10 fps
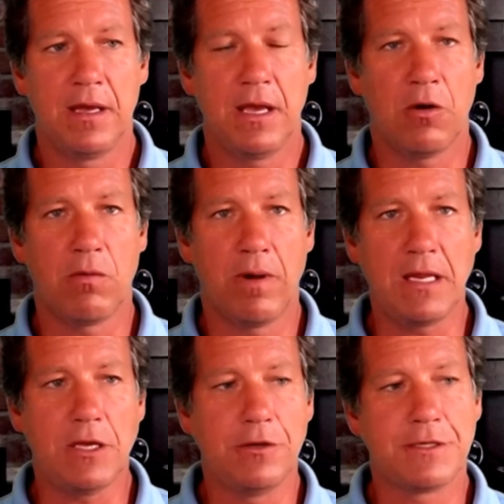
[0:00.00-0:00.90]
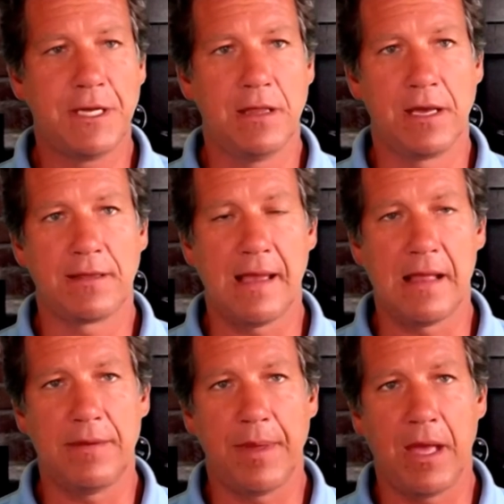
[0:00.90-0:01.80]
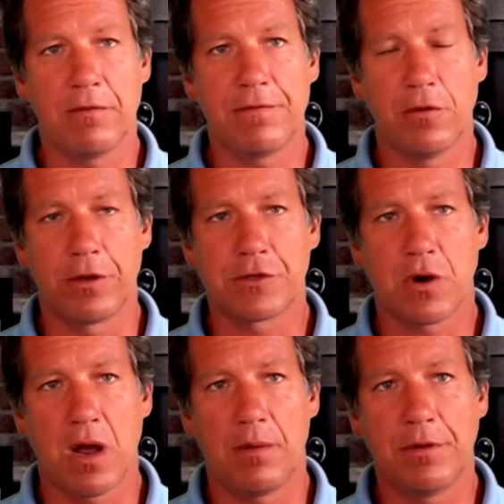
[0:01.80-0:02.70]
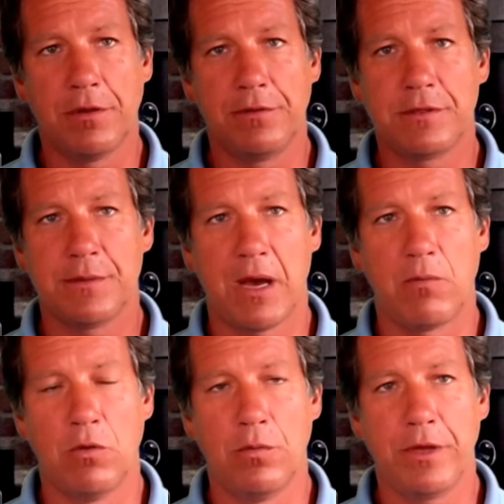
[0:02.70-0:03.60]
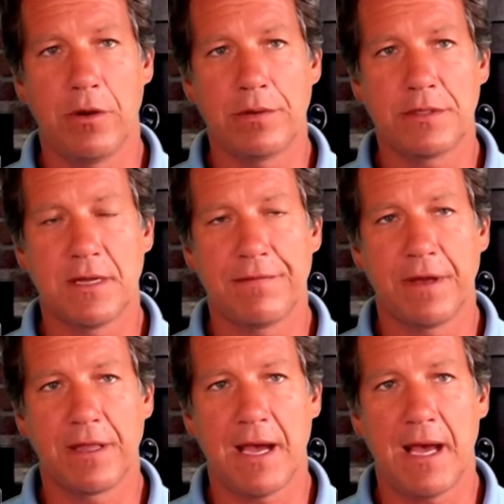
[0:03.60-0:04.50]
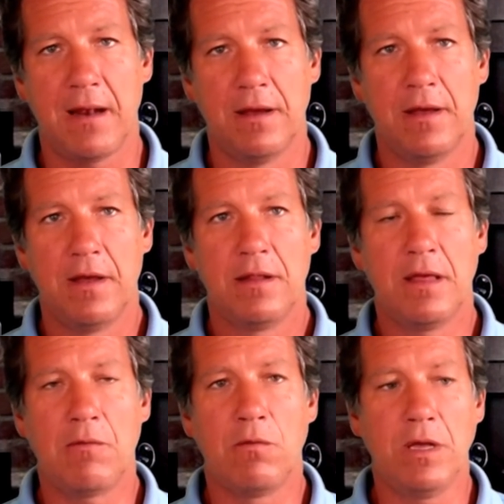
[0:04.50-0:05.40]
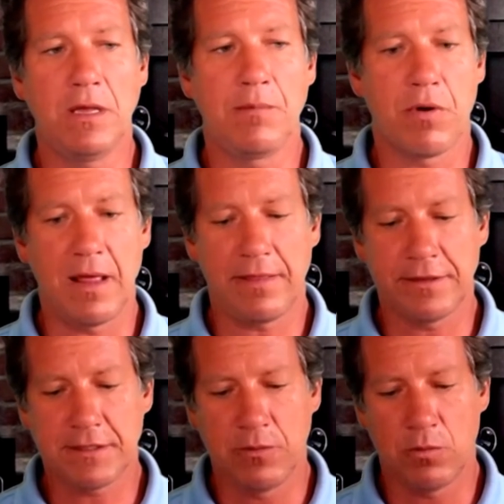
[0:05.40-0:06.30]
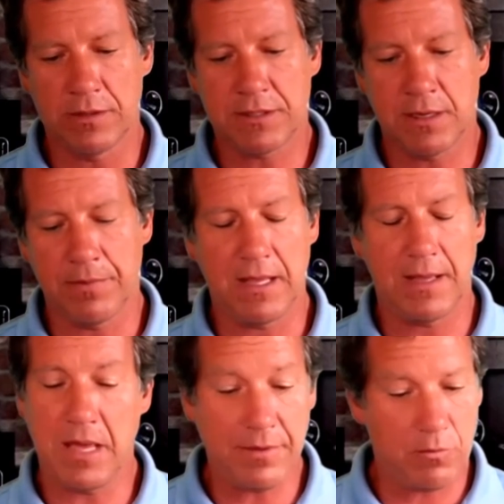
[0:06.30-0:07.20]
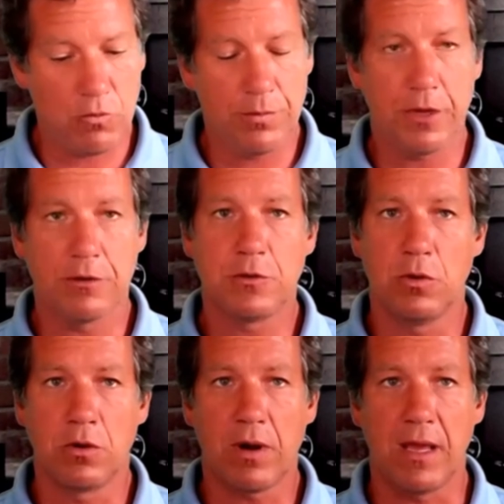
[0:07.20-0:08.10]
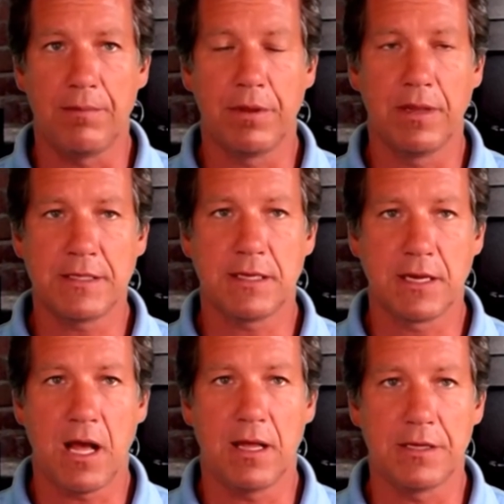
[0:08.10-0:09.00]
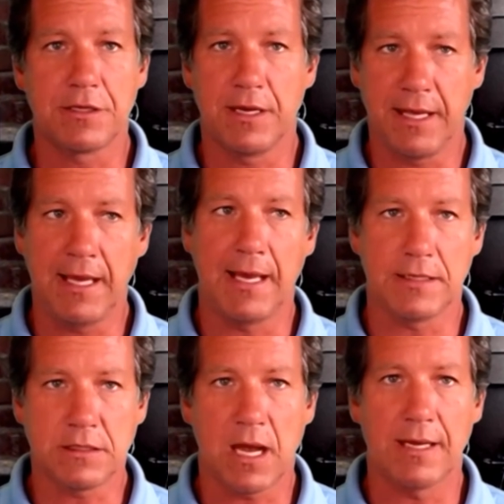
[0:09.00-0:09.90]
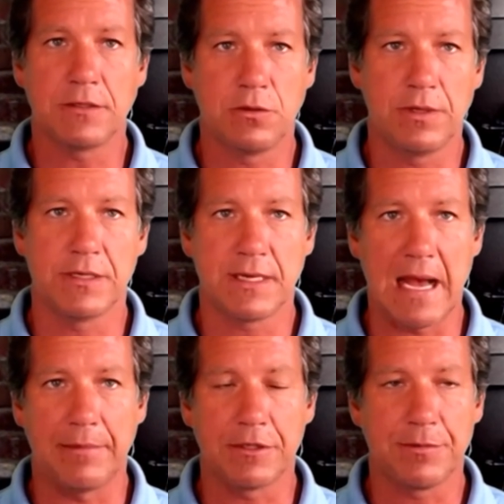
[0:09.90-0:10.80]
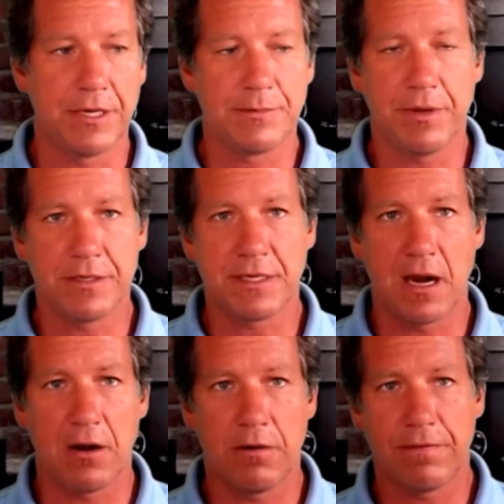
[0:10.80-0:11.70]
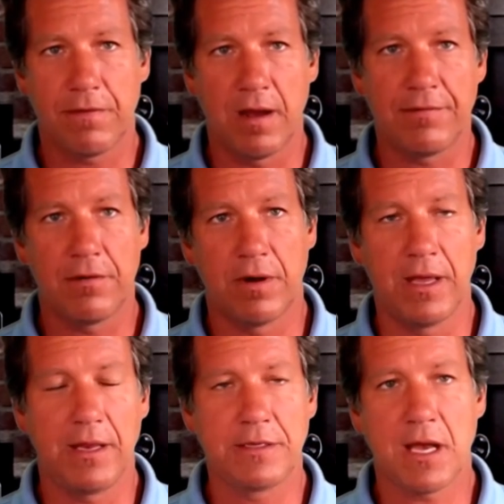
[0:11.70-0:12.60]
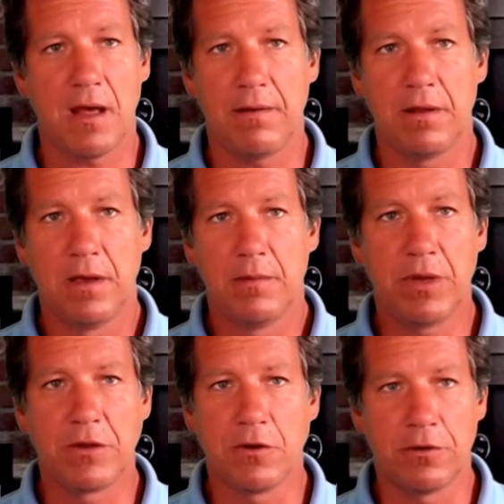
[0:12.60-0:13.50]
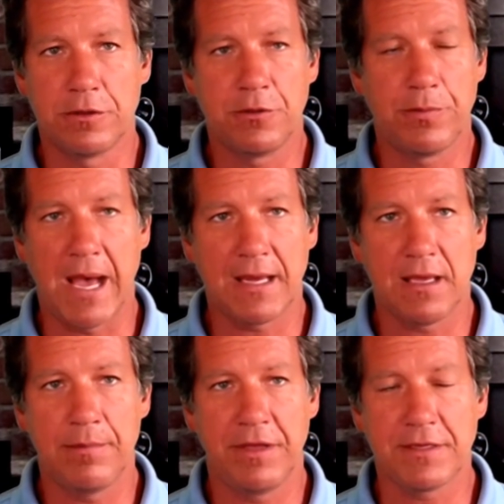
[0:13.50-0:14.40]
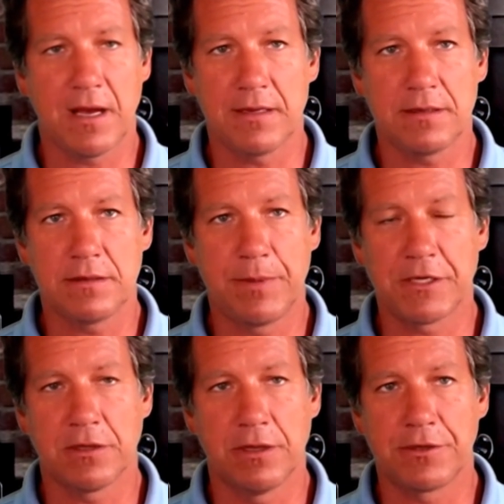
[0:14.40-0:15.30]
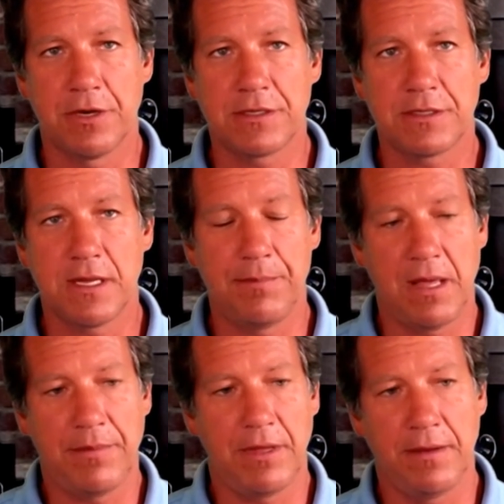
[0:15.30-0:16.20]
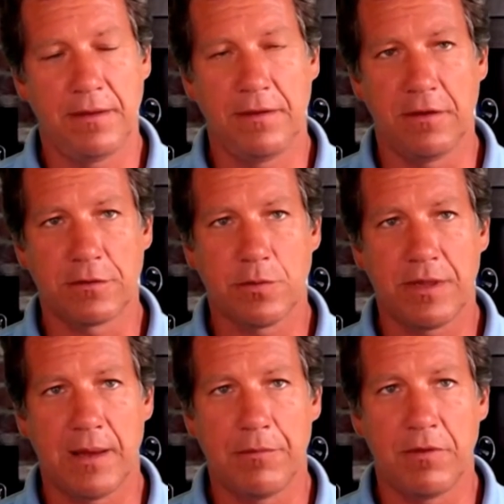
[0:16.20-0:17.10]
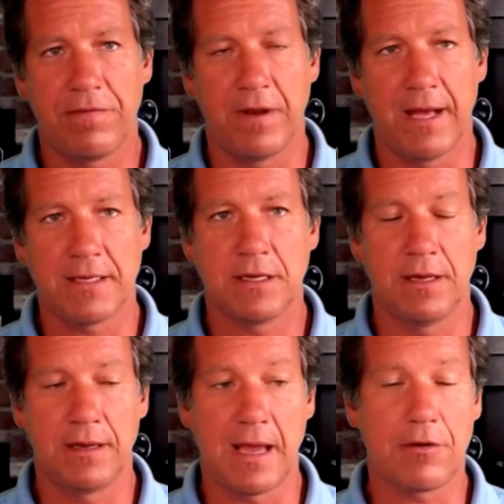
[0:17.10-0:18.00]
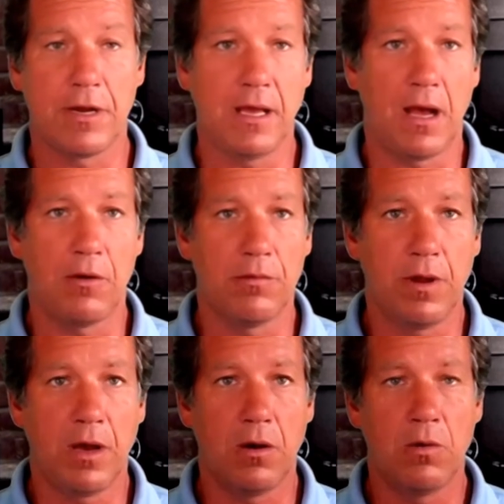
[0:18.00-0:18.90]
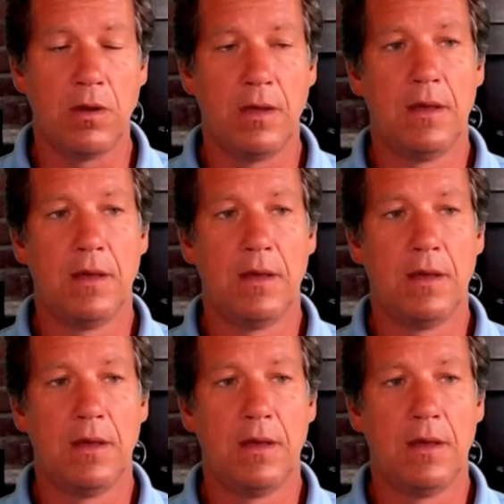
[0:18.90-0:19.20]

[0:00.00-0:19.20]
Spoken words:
And already you see Daily Mail floating trial balloons about Rubio and stuff like that. They really breathlessly want some, and maybe Rubio's doing great, but let's acknowledge that he has ties to the establishment. He's been a senator forever, right? He's got big donors who back him. He's got special interests, and maybe he deals with them with finesse and integrity. I don't know.